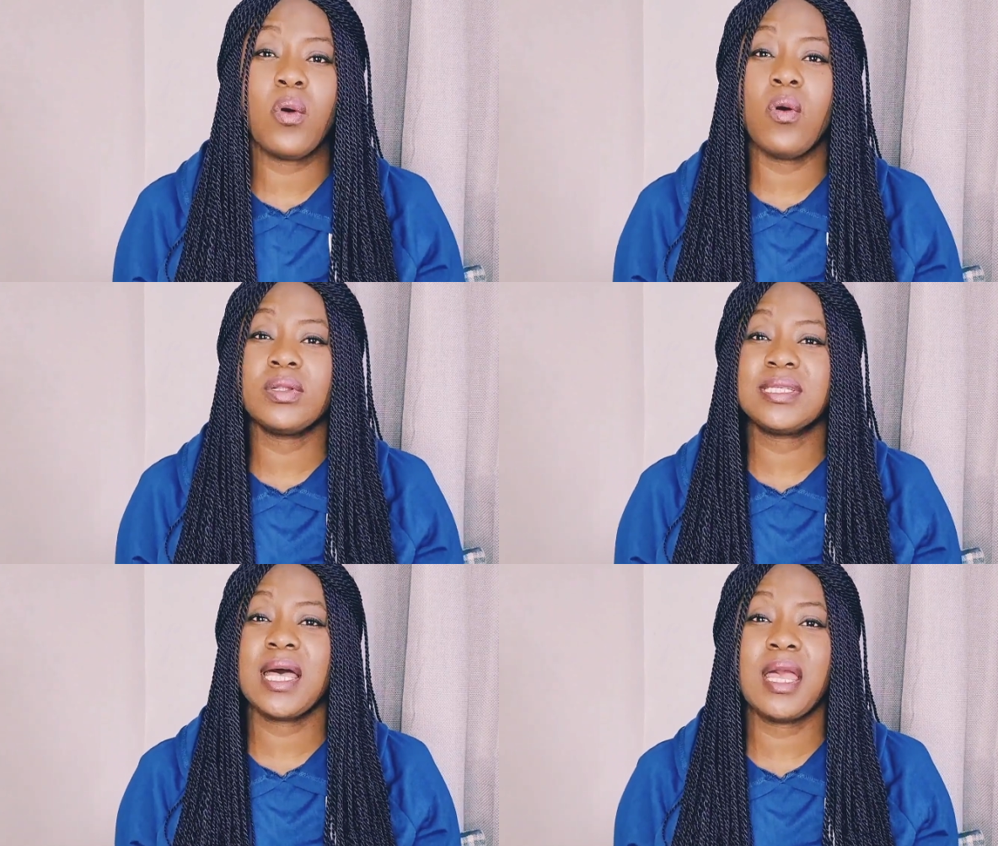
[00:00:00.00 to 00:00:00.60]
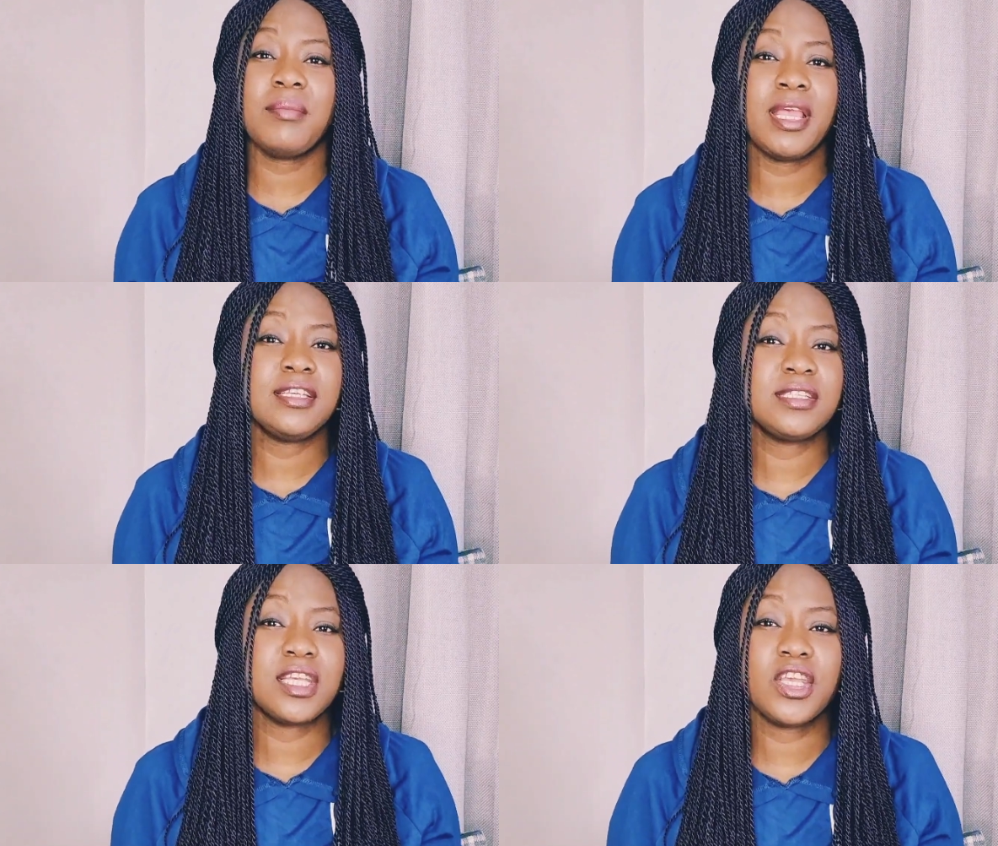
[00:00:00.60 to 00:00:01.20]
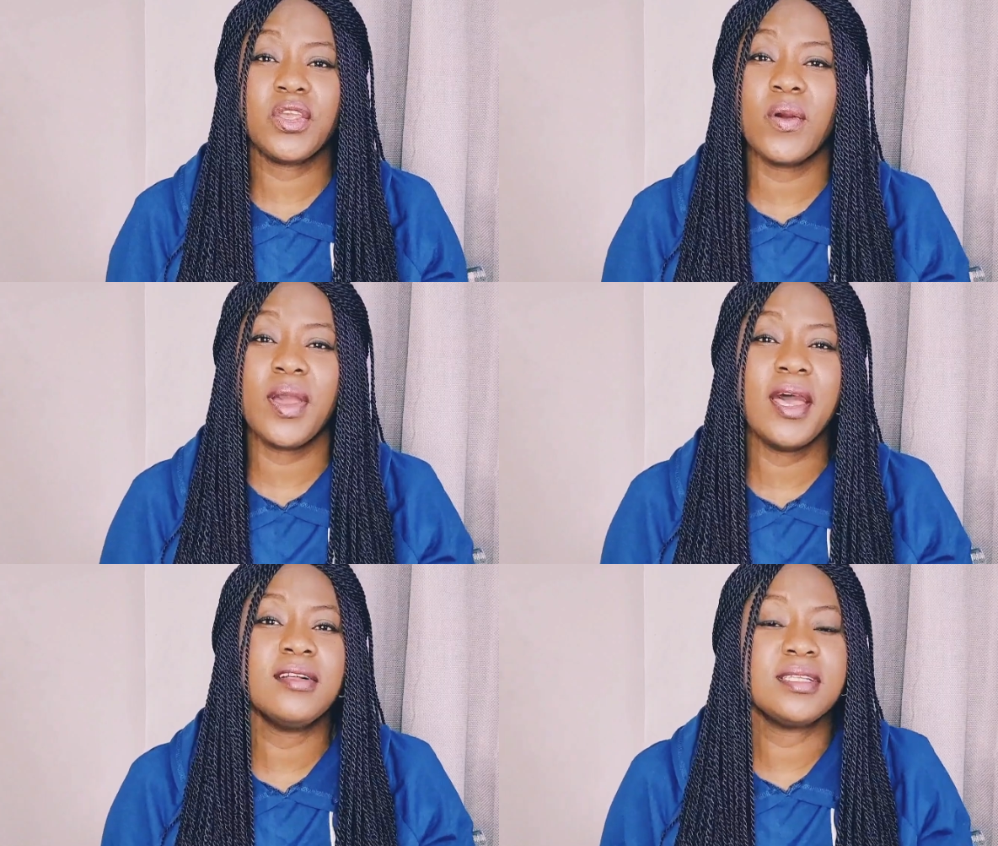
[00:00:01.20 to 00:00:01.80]
or time in secure
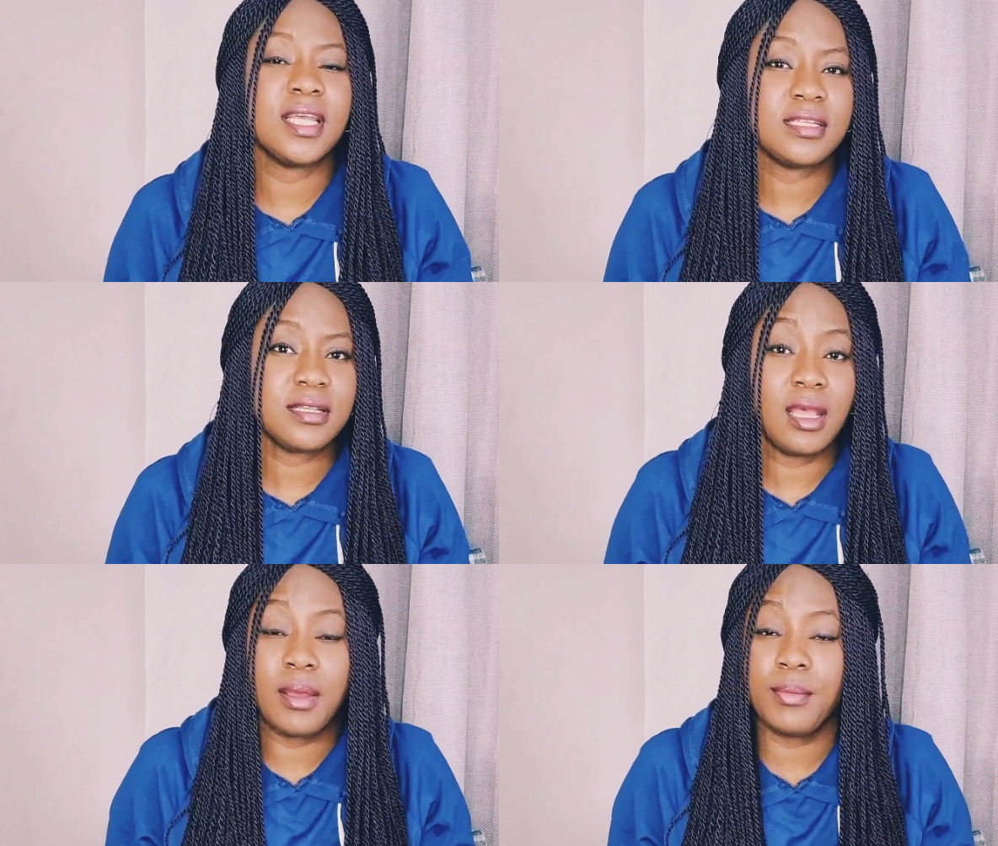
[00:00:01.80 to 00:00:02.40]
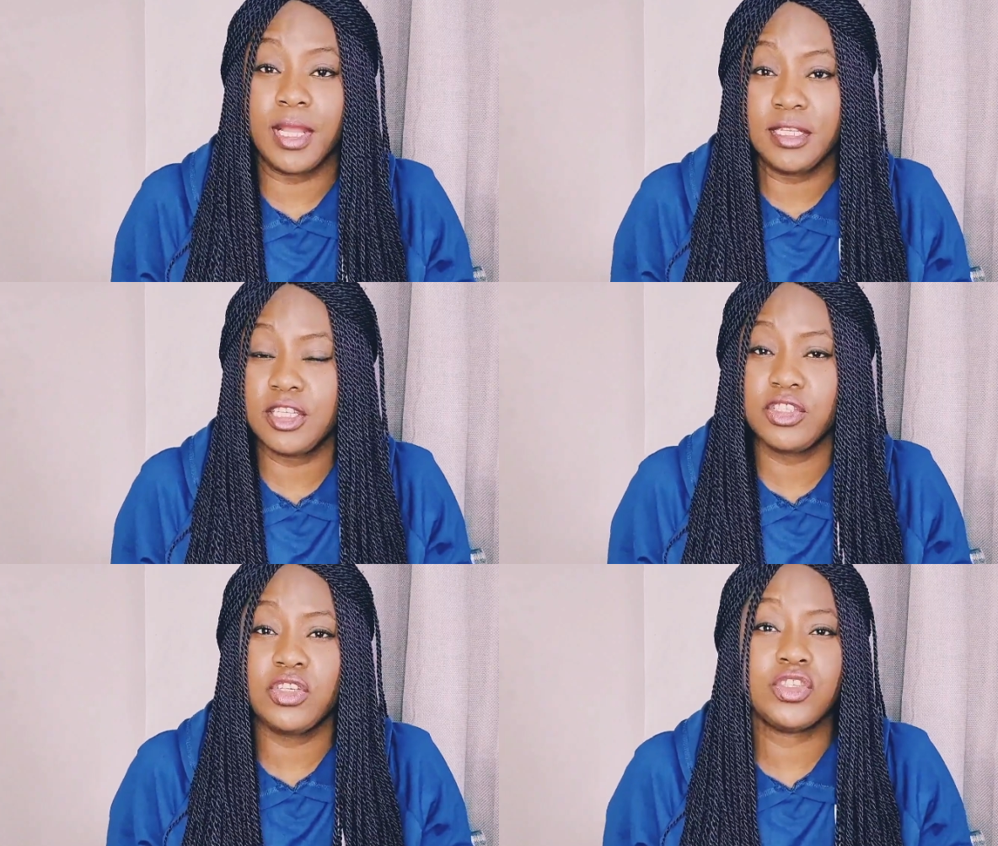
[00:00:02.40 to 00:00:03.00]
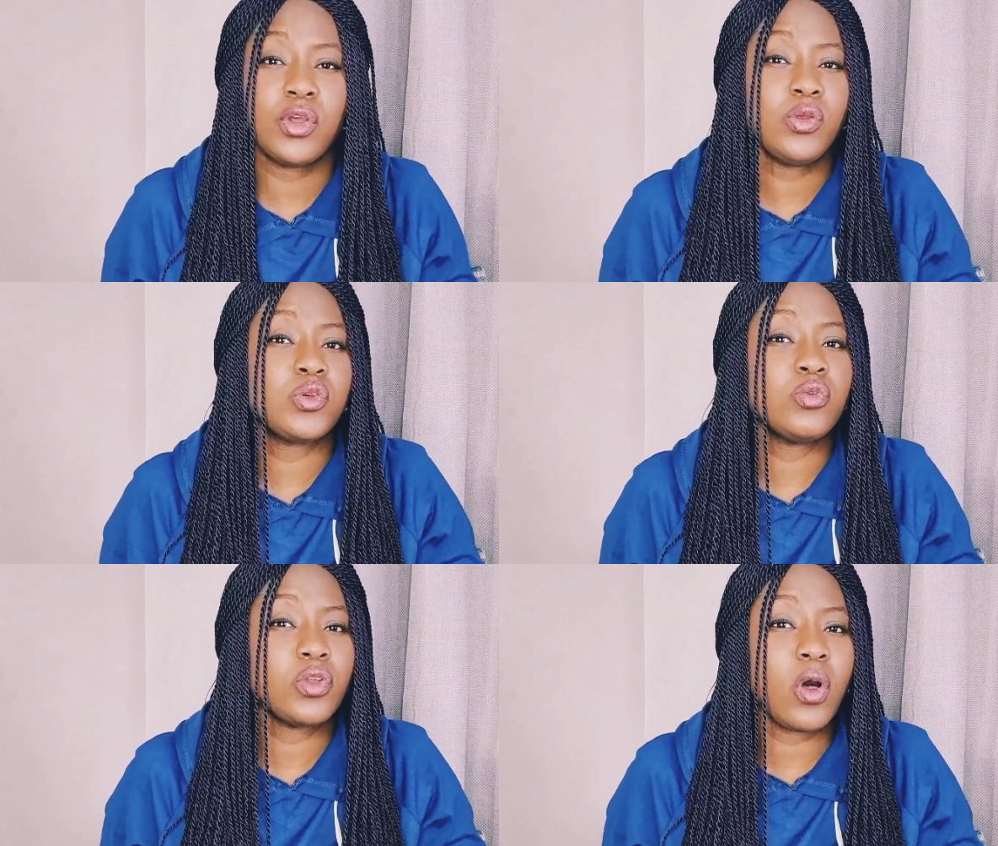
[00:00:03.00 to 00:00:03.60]
health institutions
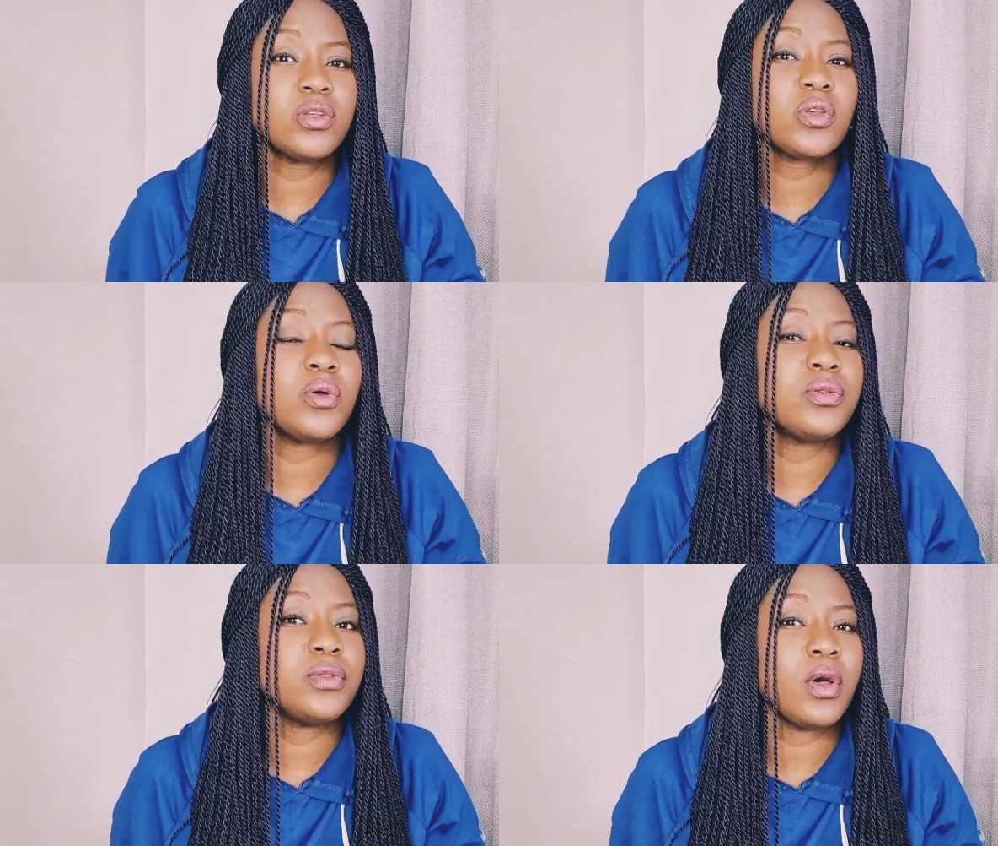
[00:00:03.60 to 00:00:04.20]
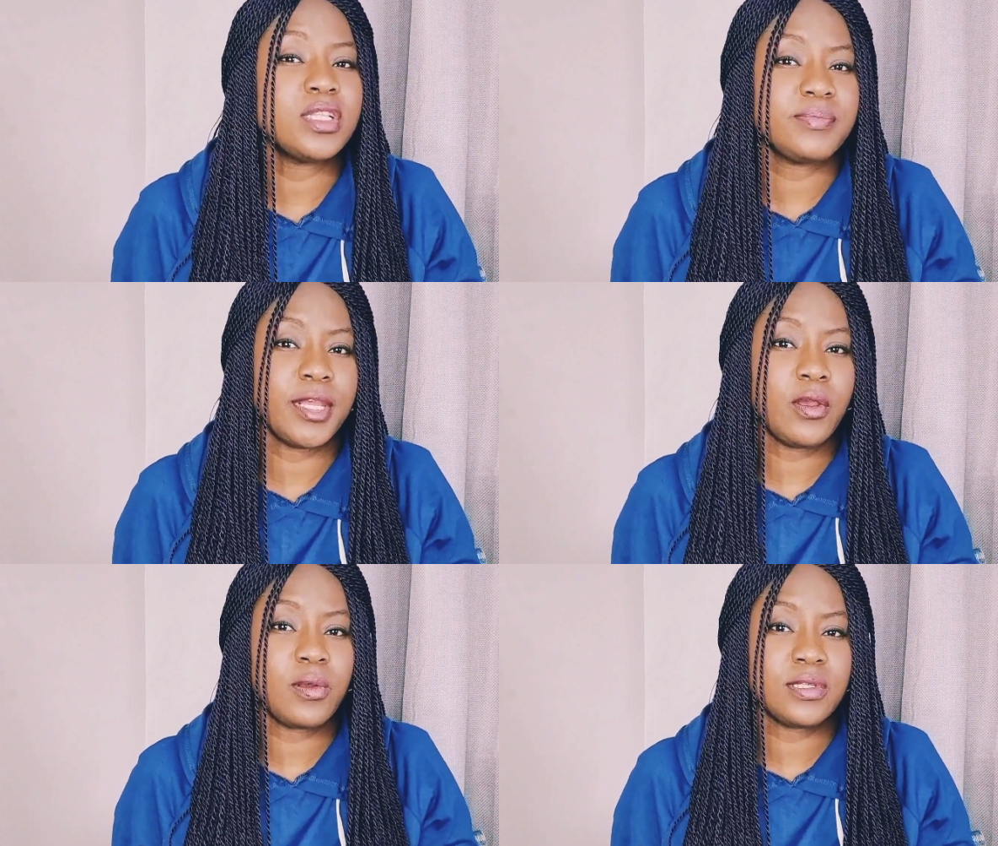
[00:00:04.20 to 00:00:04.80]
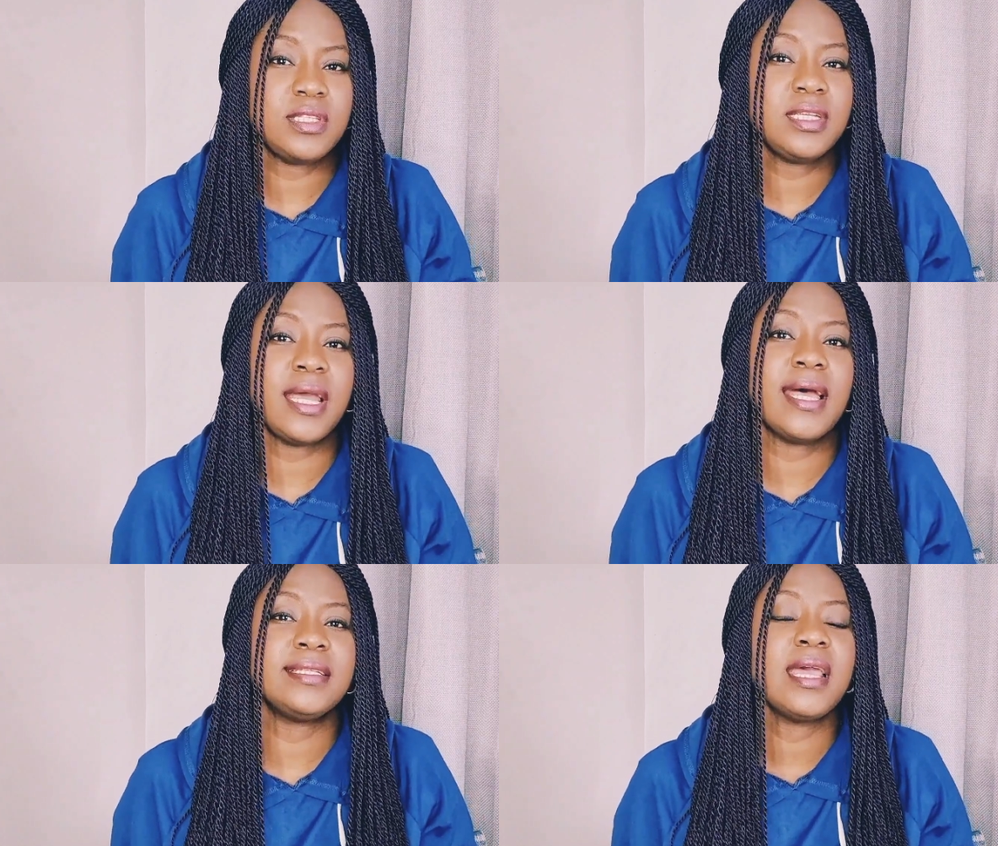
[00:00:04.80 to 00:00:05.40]
would also not be
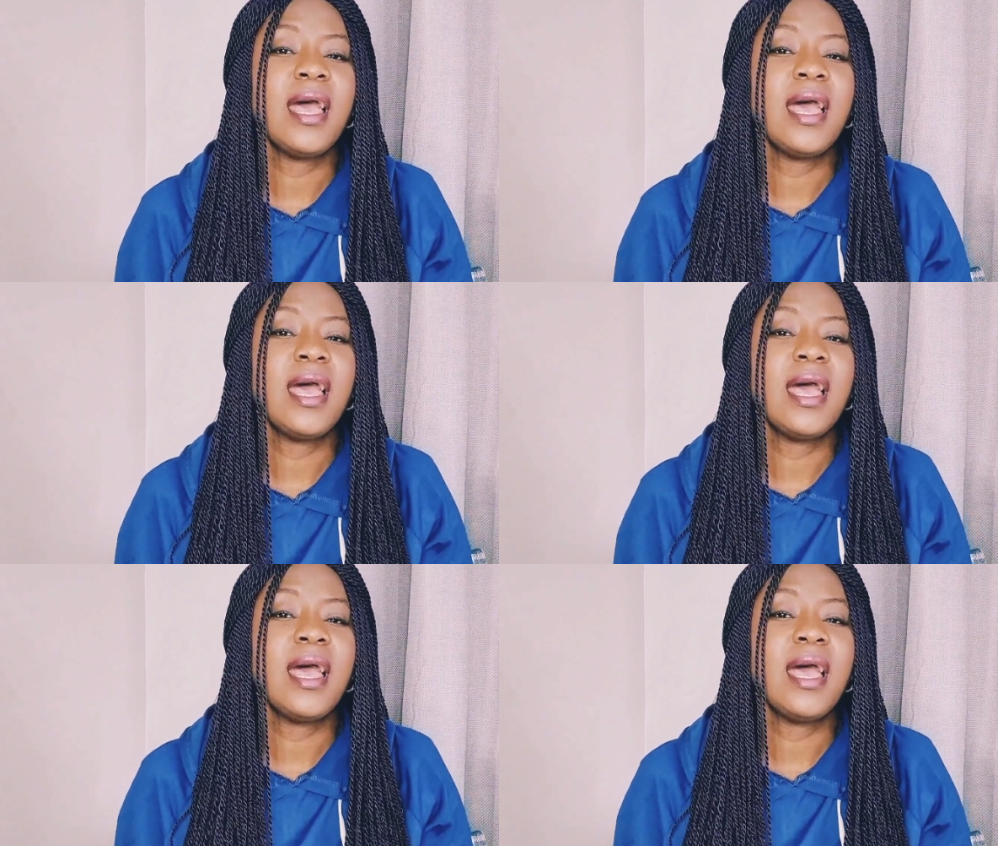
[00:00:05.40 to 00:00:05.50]
considered